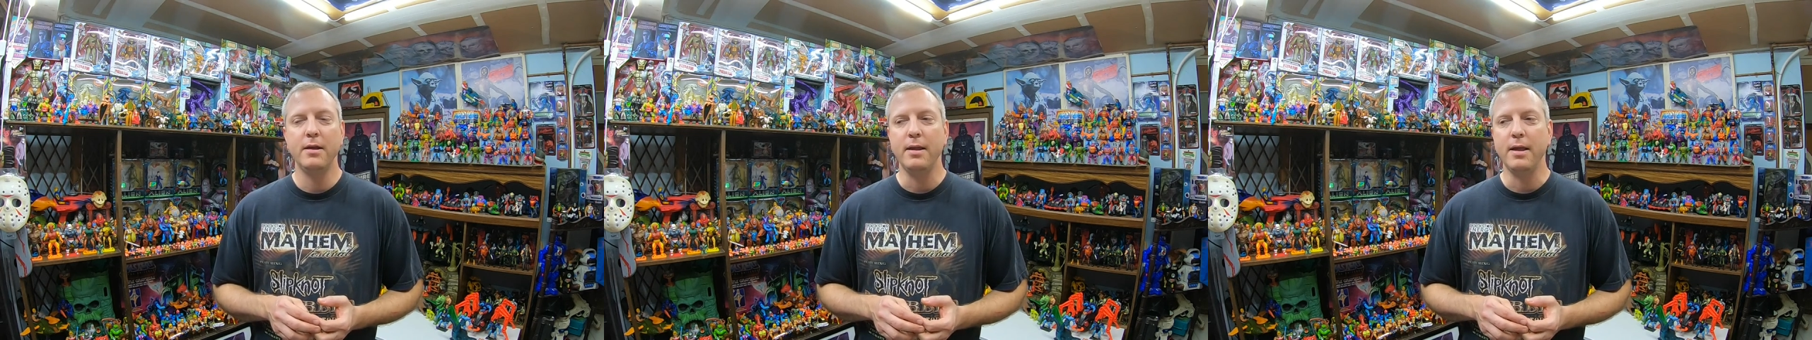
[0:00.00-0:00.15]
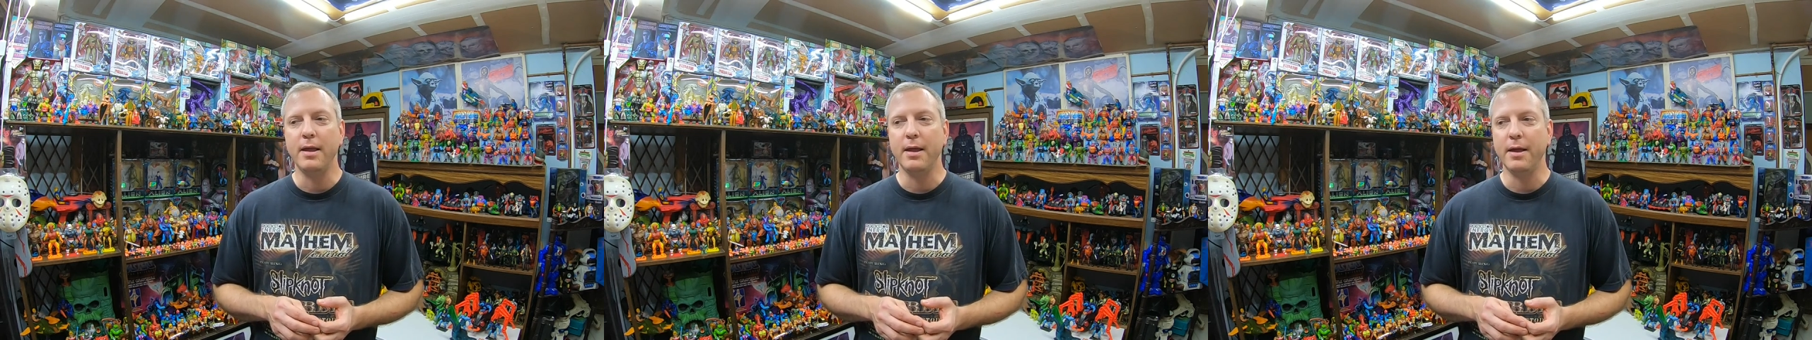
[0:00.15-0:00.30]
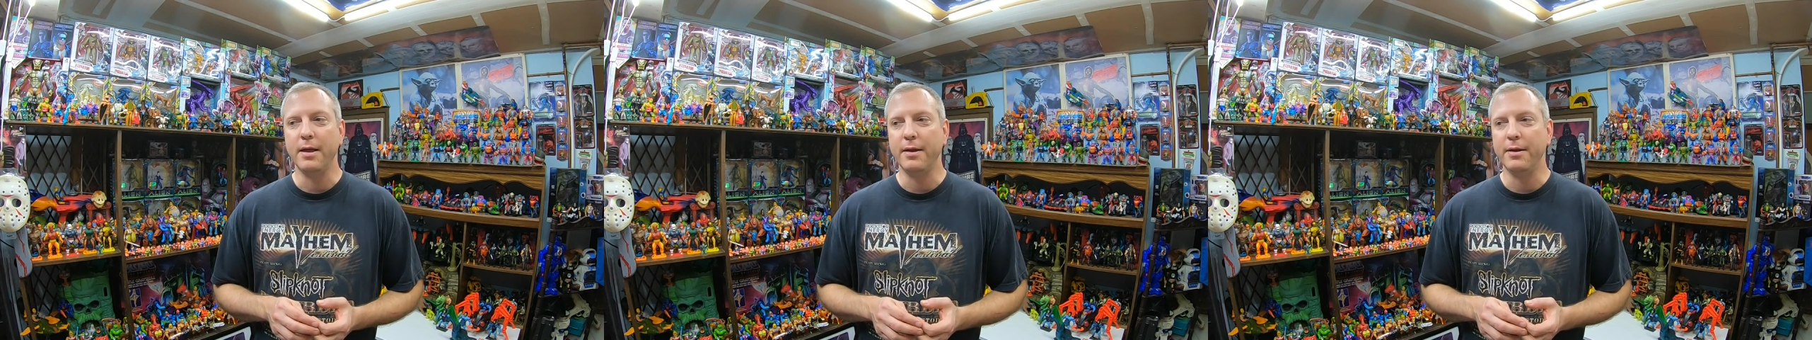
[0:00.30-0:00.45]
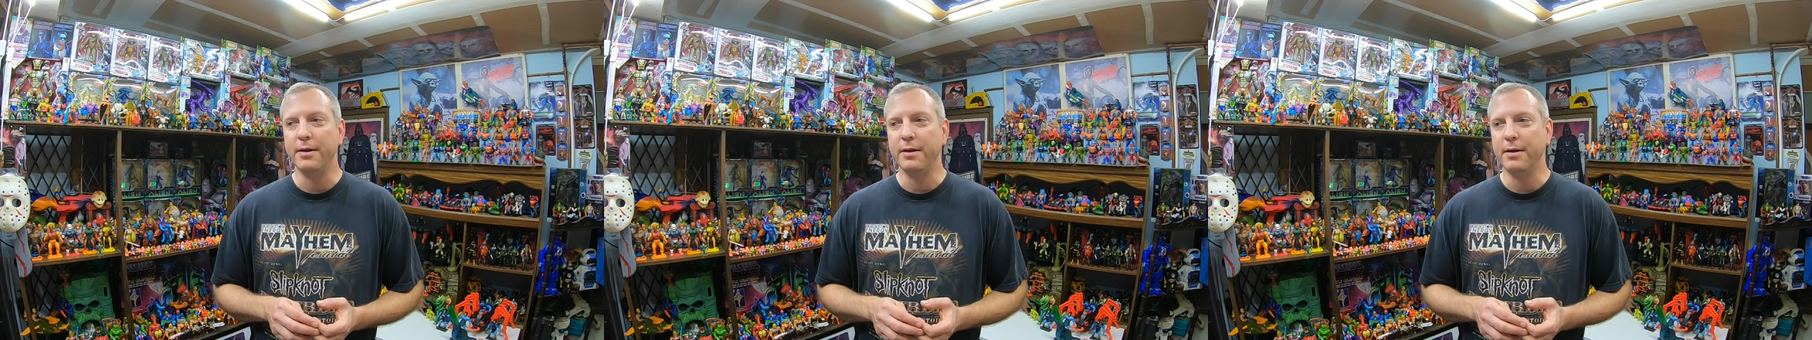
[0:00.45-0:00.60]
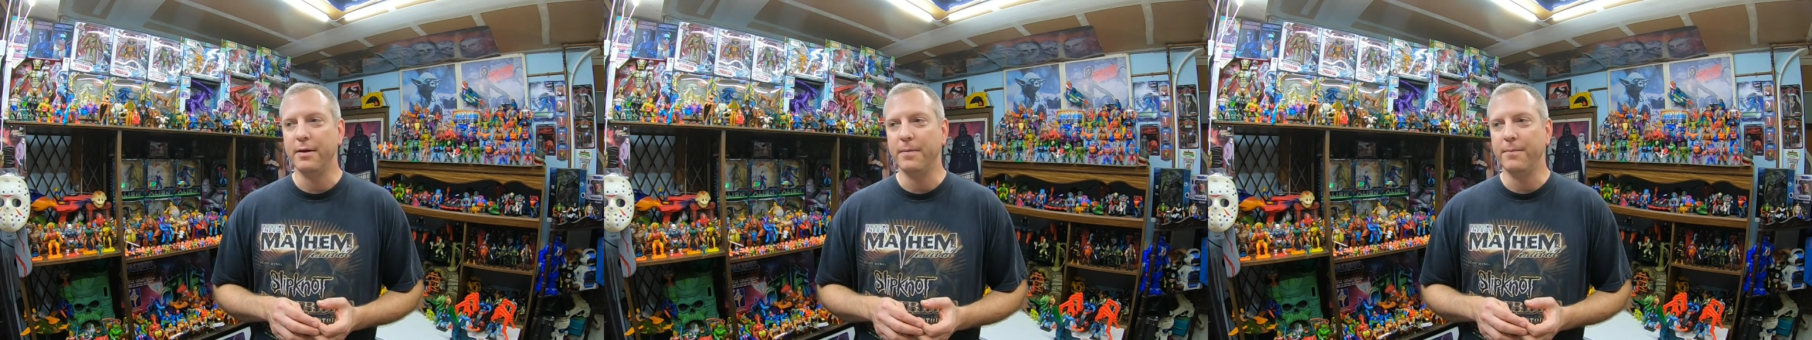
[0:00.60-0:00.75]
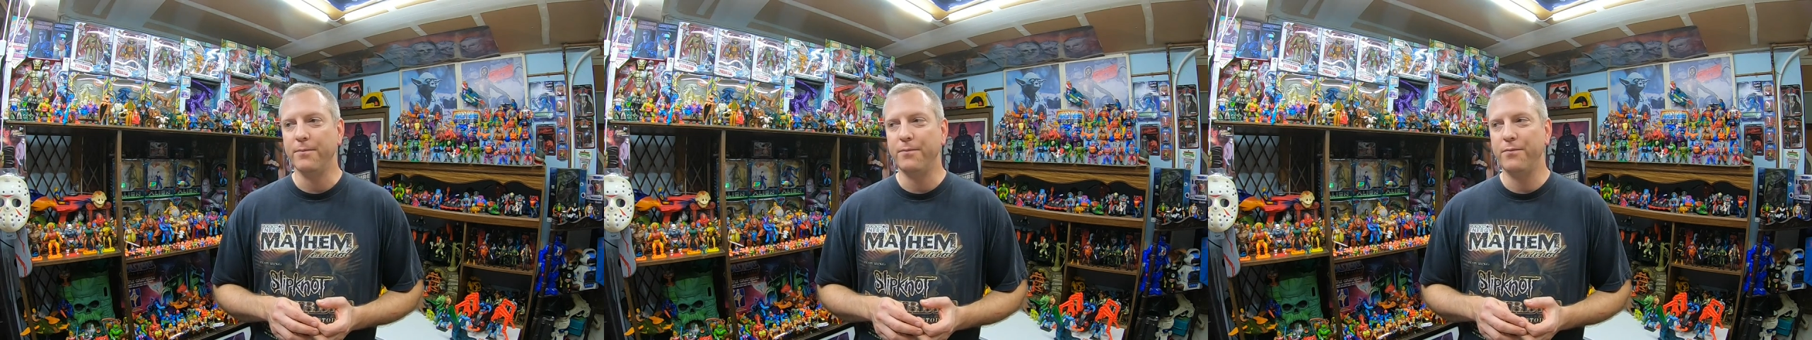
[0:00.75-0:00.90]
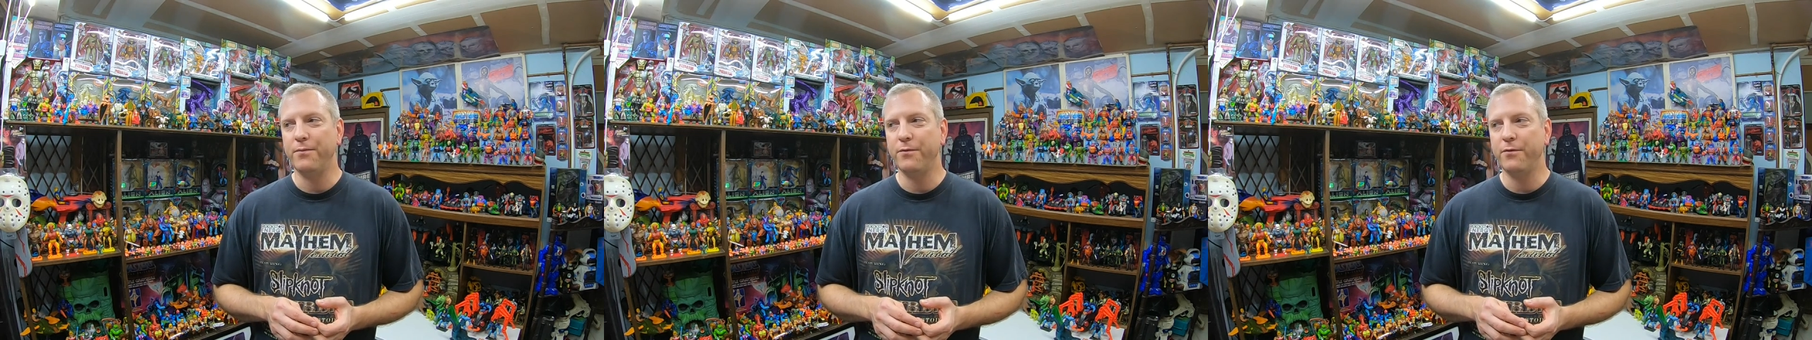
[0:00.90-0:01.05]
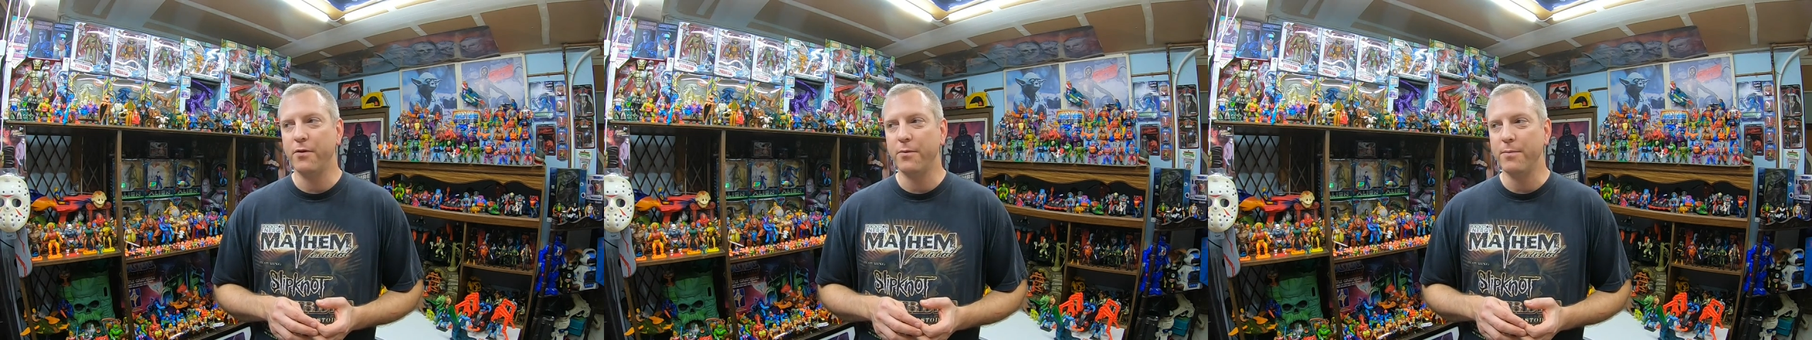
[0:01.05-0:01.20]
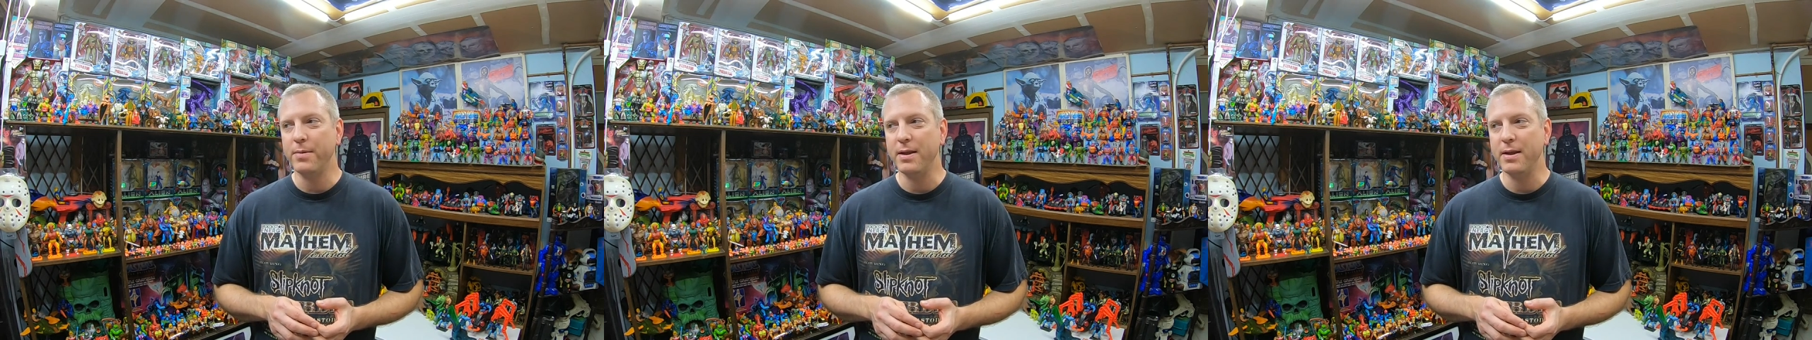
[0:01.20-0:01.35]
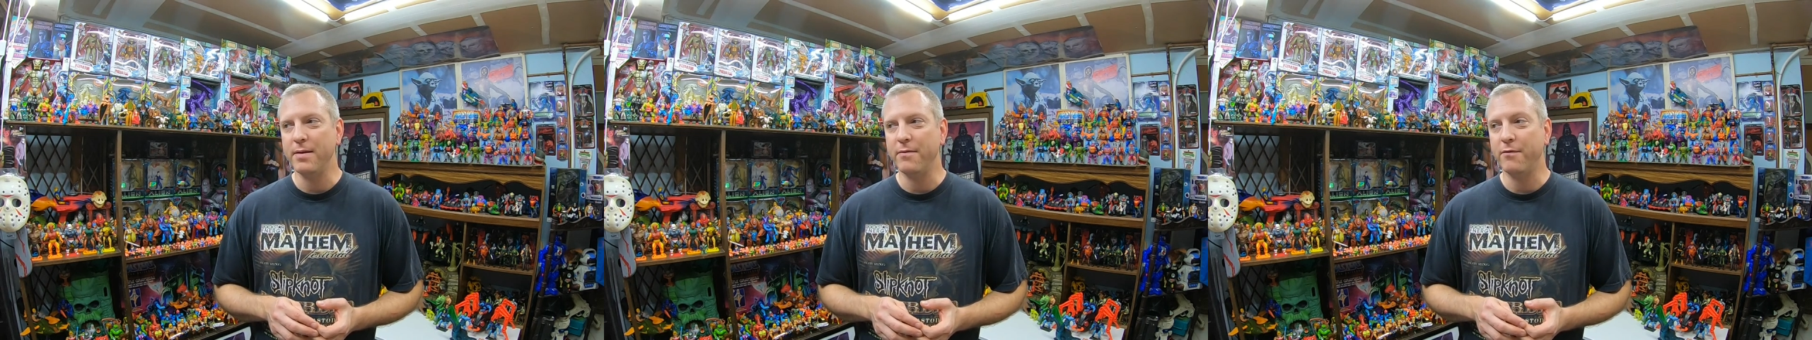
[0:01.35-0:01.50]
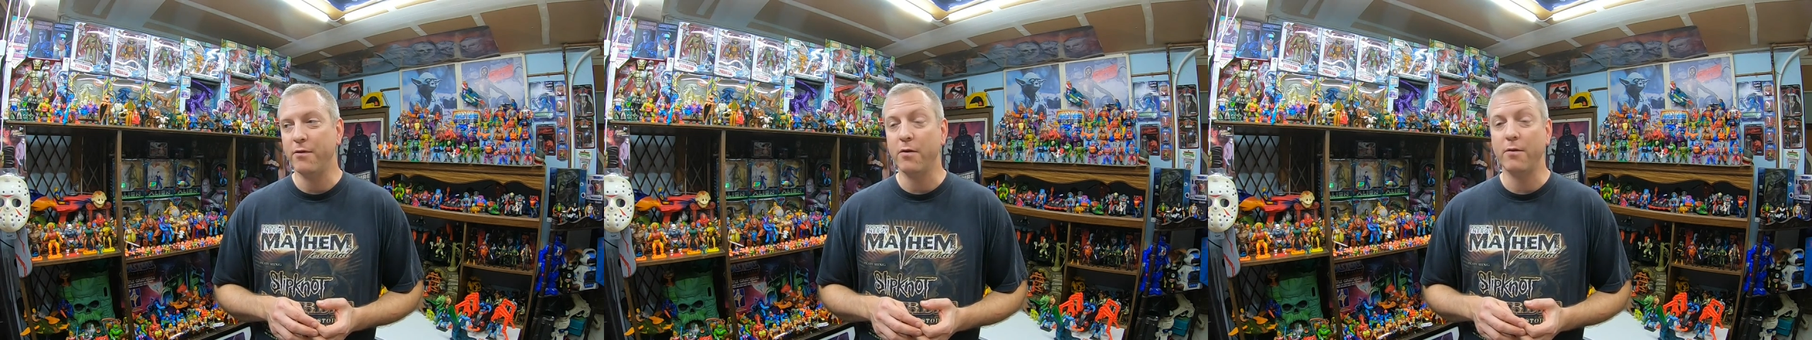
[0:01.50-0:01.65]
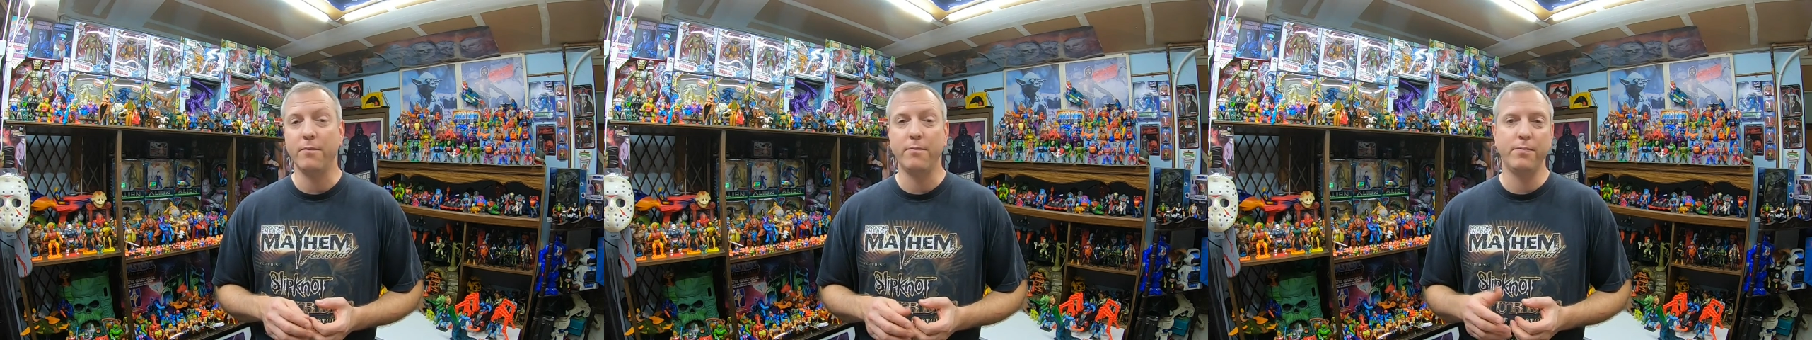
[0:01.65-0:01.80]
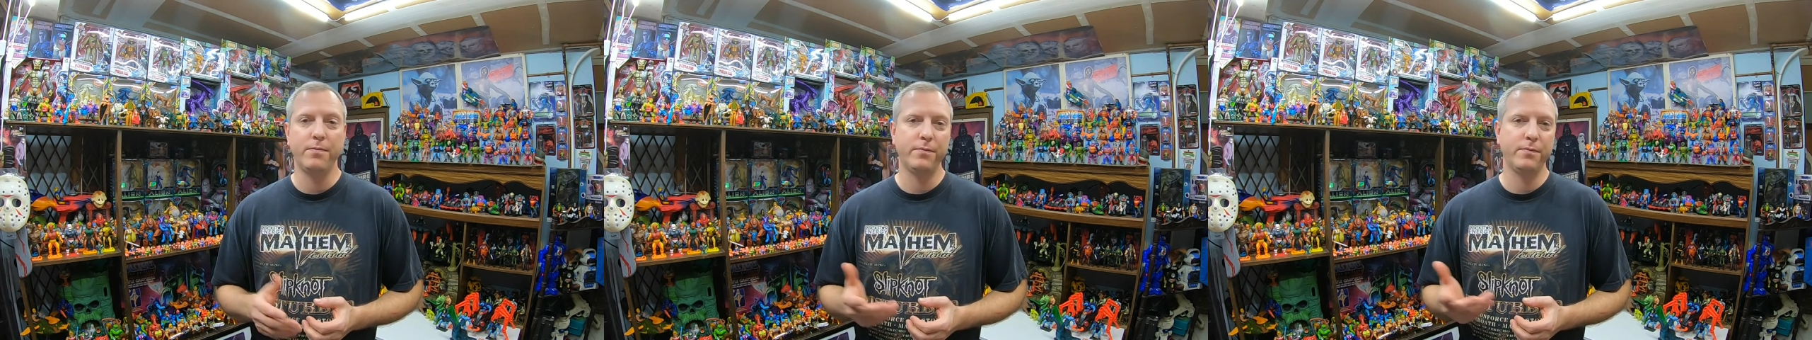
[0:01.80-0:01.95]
And um, for me, for